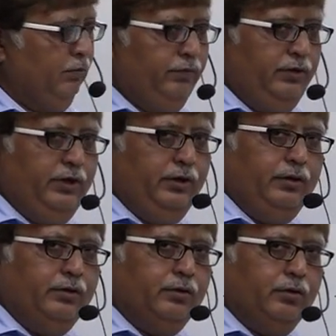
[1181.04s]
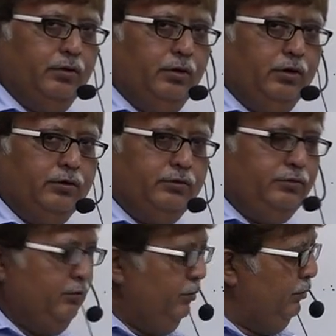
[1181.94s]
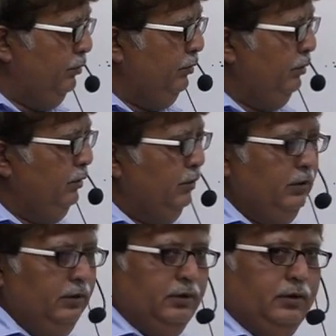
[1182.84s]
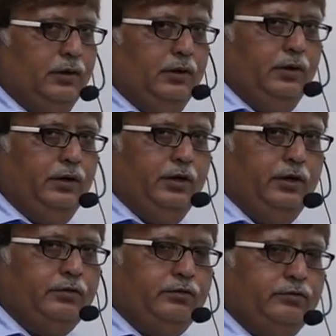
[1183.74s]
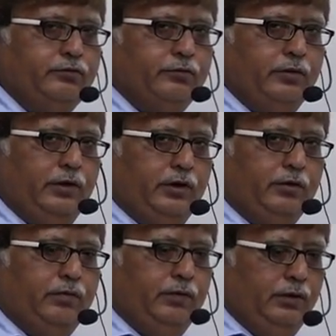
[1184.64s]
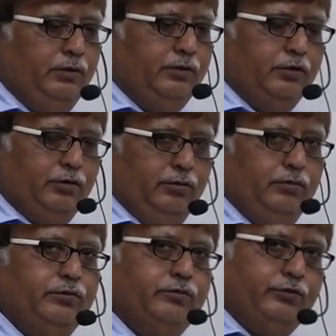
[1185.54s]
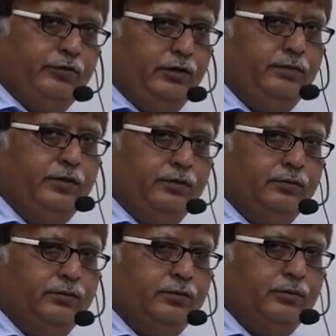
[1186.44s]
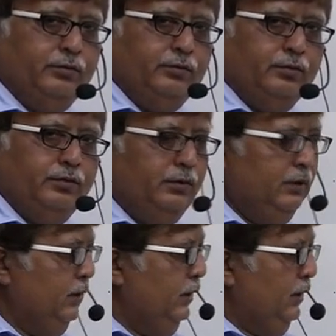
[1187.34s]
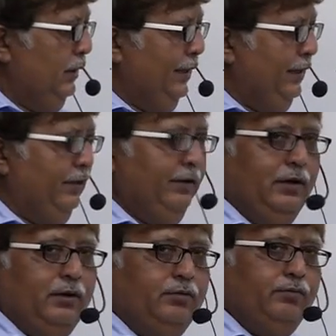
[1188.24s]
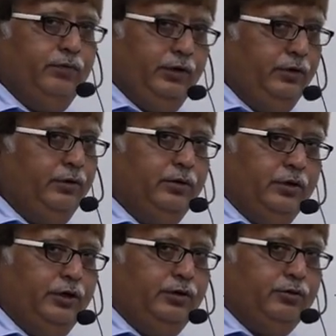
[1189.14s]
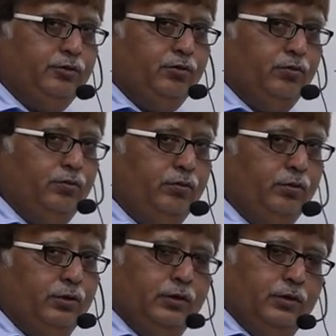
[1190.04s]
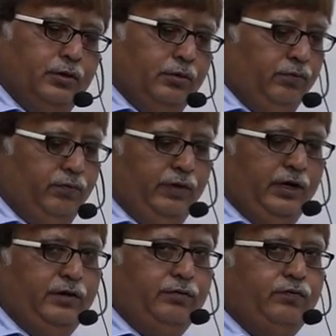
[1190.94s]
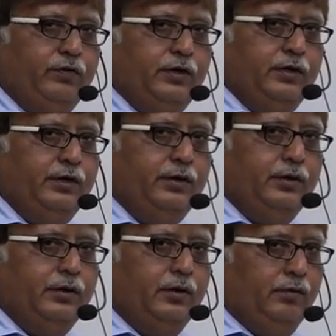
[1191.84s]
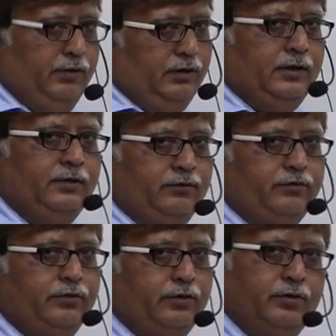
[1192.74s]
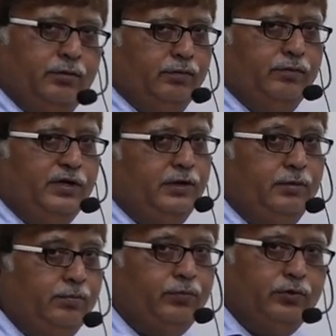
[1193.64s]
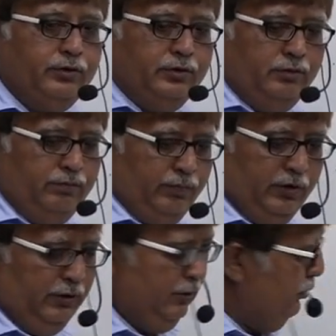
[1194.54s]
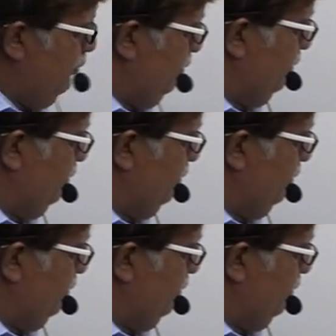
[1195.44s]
We got x equal to 7, and now we need to verify our answer, a very important part.